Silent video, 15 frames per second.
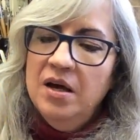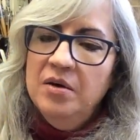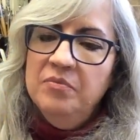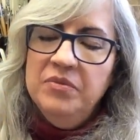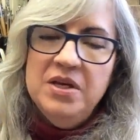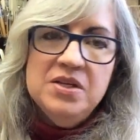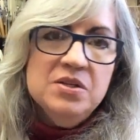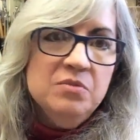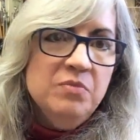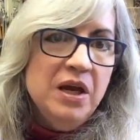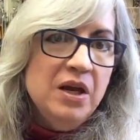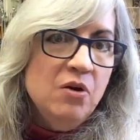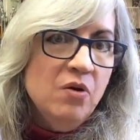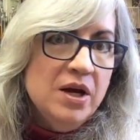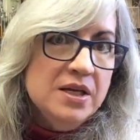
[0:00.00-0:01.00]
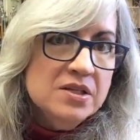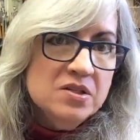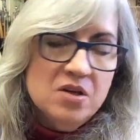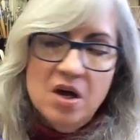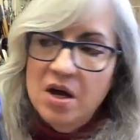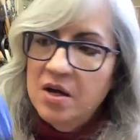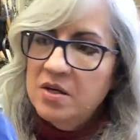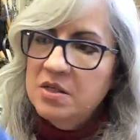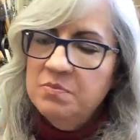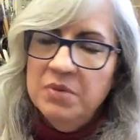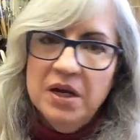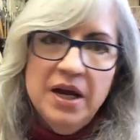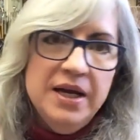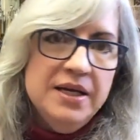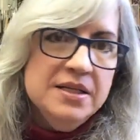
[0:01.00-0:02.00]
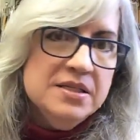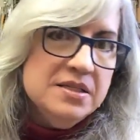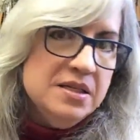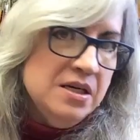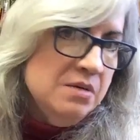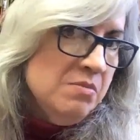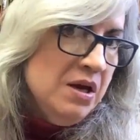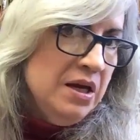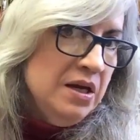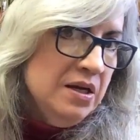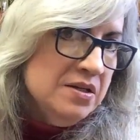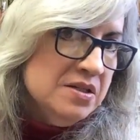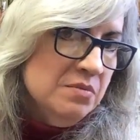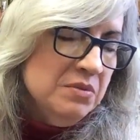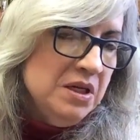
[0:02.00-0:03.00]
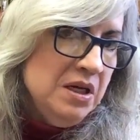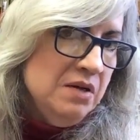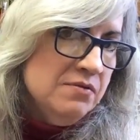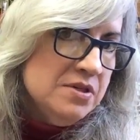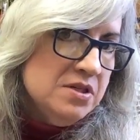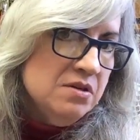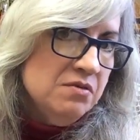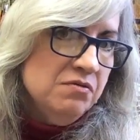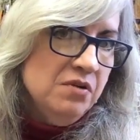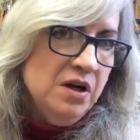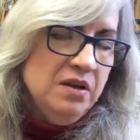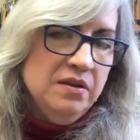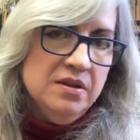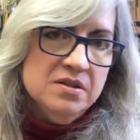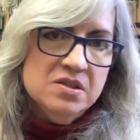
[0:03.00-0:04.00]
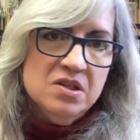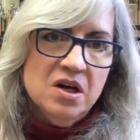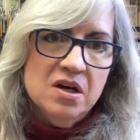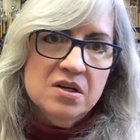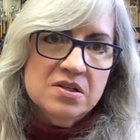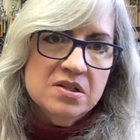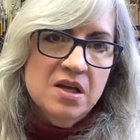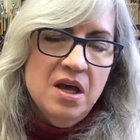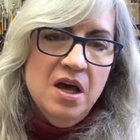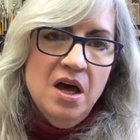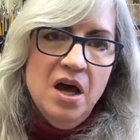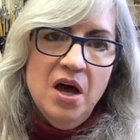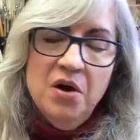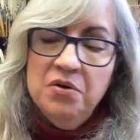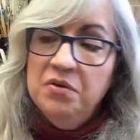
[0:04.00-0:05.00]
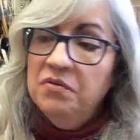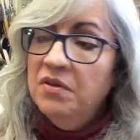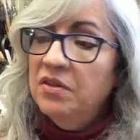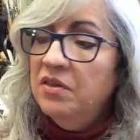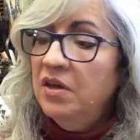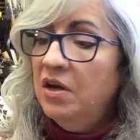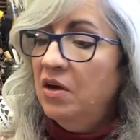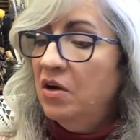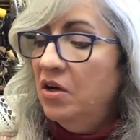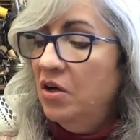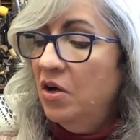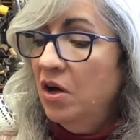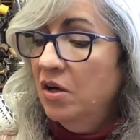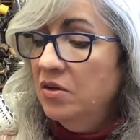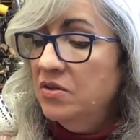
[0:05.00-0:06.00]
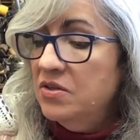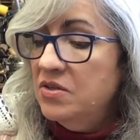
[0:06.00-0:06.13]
These would make great socks, but I can see making something even different than socks out of the thicker yarn.